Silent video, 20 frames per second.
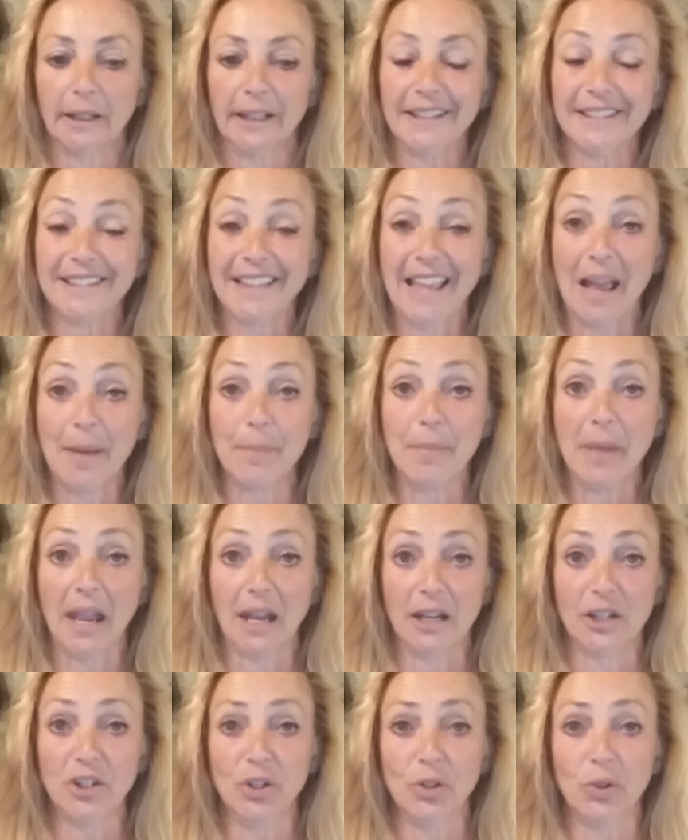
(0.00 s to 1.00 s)
Is that
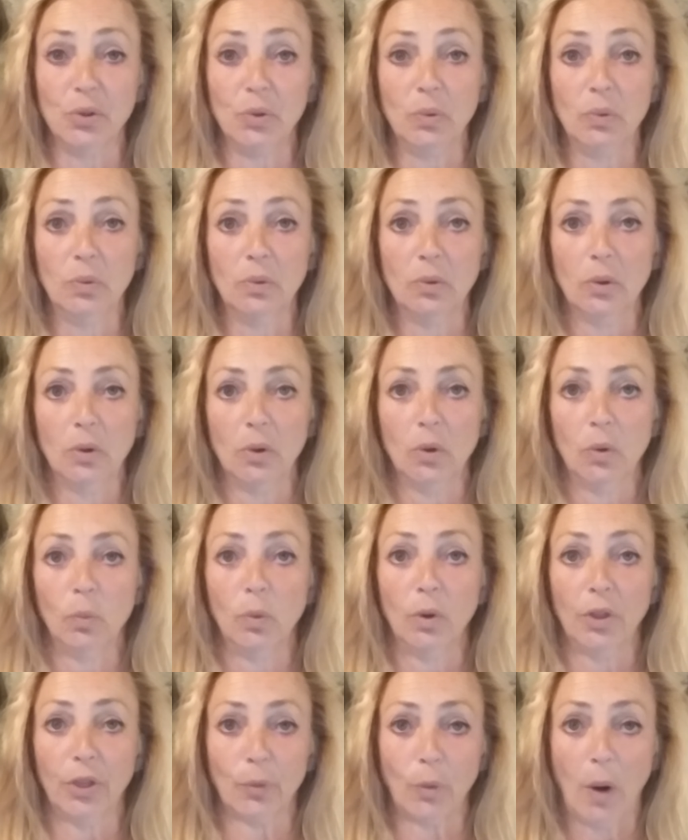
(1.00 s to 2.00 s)
man you?
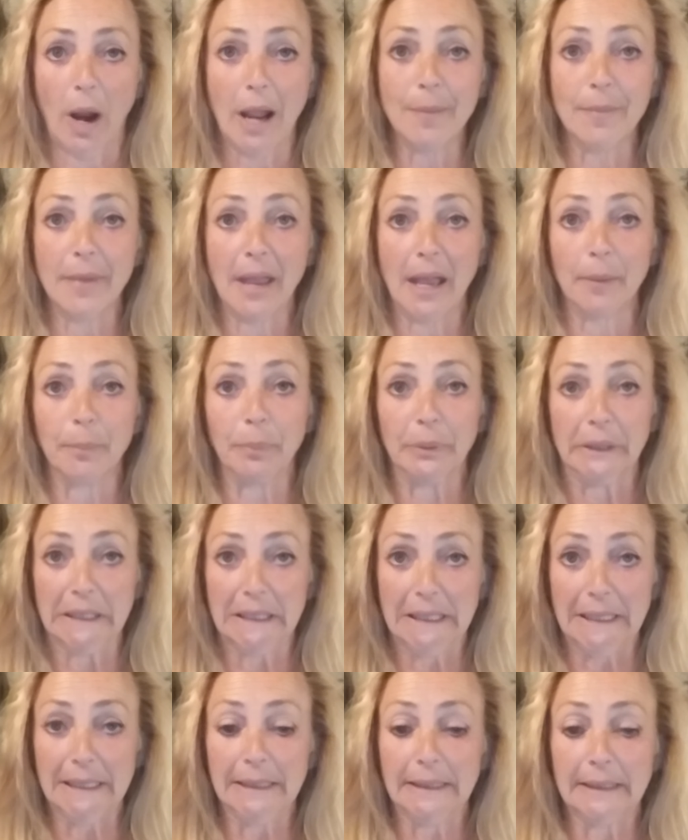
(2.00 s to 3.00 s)
Will the right man
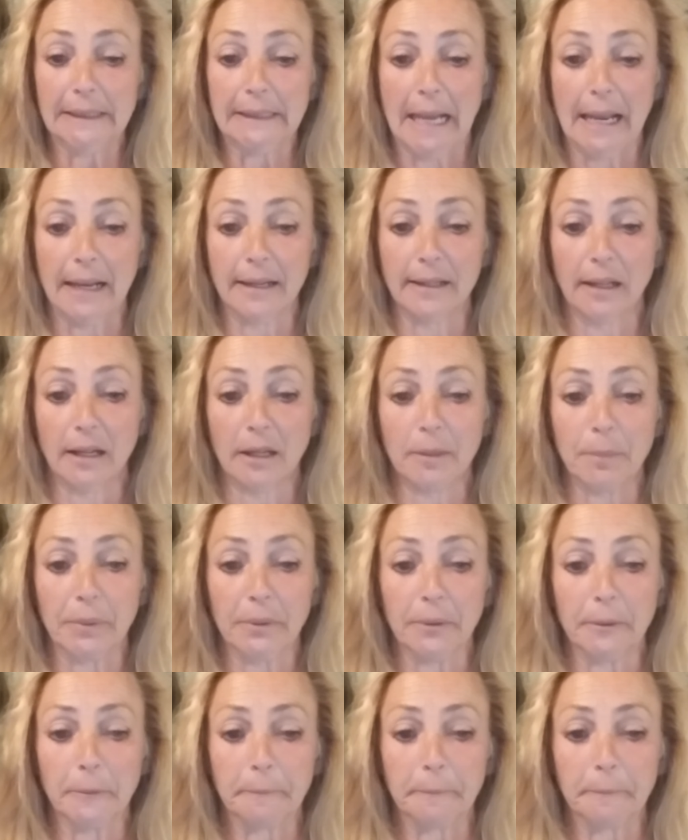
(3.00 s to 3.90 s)
please stand up?